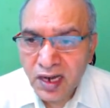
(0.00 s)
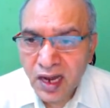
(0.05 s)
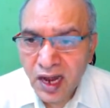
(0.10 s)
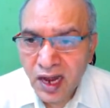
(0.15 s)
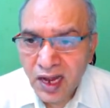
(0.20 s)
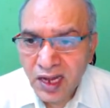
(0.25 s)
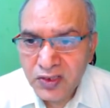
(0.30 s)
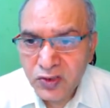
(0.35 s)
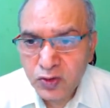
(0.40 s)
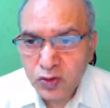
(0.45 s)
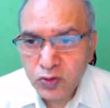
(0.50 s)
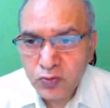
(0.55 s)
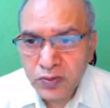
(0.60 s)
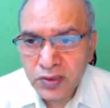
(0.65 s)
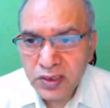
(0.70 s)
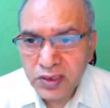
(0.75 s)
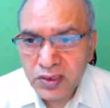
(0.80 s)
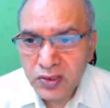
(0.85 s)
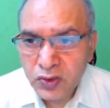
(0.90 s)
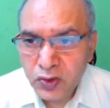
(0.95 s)
has to
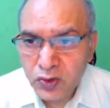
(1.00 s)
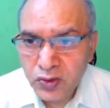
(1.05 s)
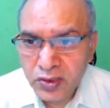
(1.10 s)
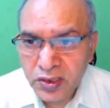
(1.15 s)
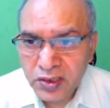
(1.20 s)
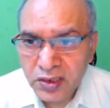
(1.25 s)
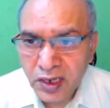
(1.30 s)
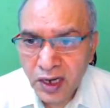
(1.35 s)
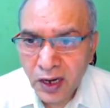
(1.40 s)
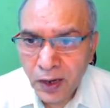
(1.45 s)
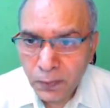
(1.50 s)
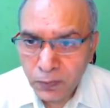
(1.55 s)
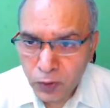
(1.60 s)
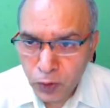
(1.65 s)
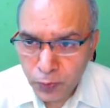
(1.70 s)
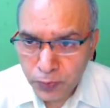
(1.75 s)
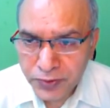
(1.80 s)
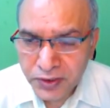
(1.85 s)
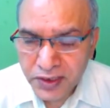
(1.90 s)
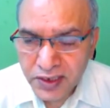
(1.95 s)
be chosen
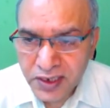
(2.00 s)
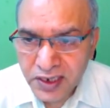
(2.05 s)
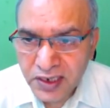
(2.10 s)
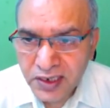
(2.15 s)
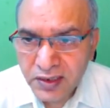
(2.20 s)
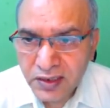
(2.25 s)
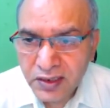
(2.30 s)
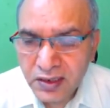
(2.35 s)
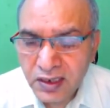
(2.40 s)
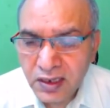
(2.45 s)
appropriately.